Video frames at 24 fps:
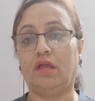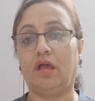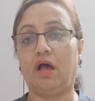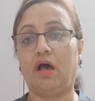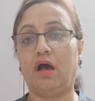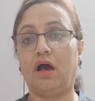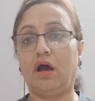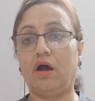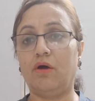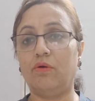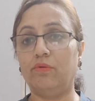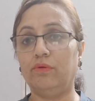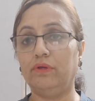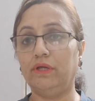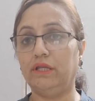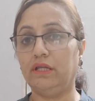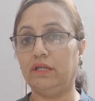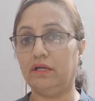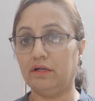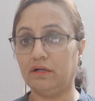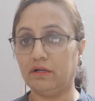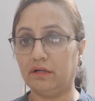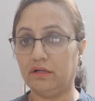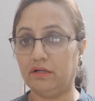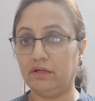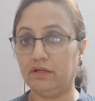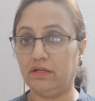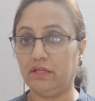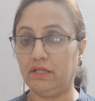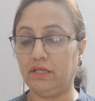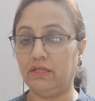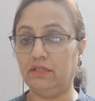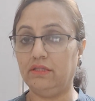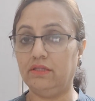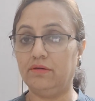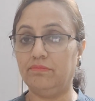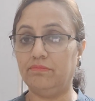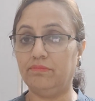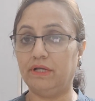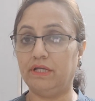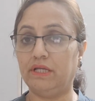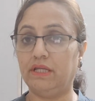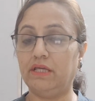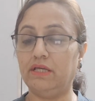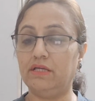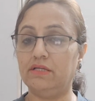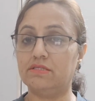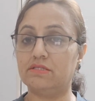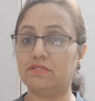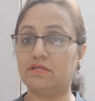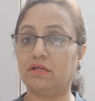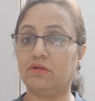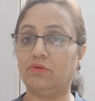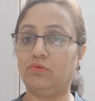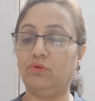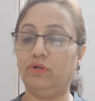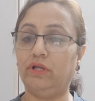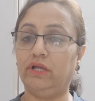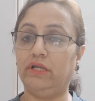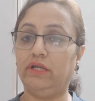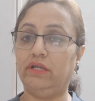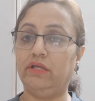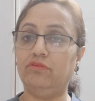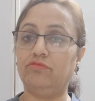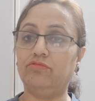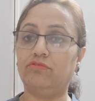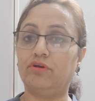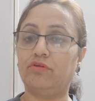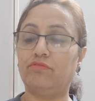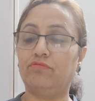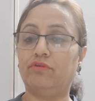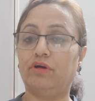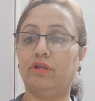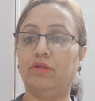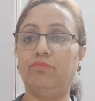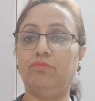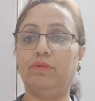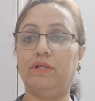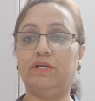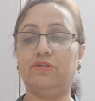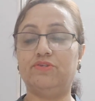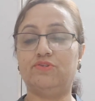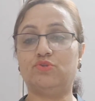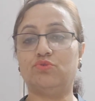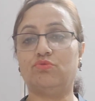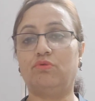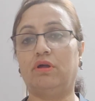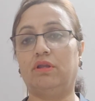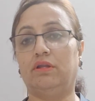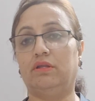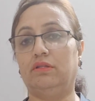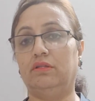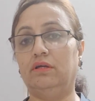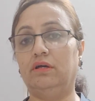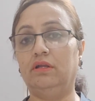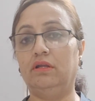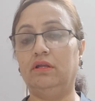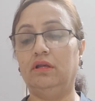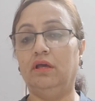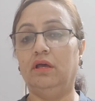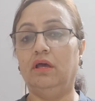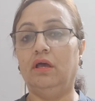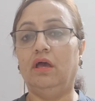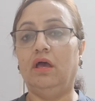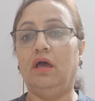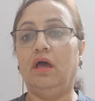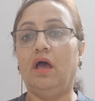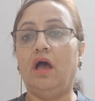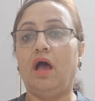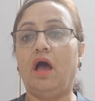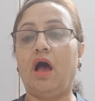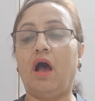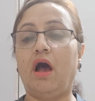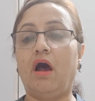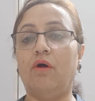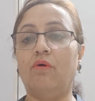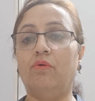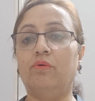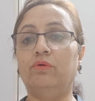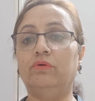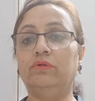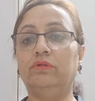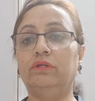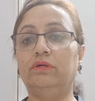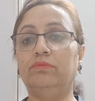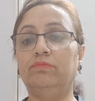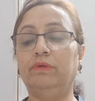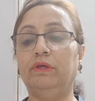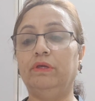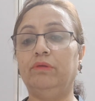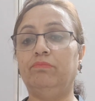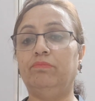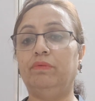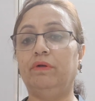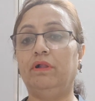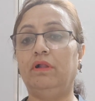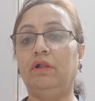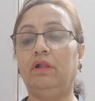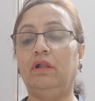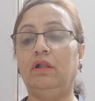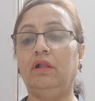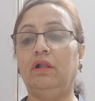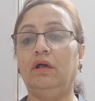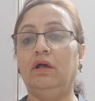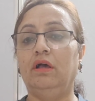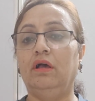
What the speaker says: How in a country the money is circulating from one place to another, how the people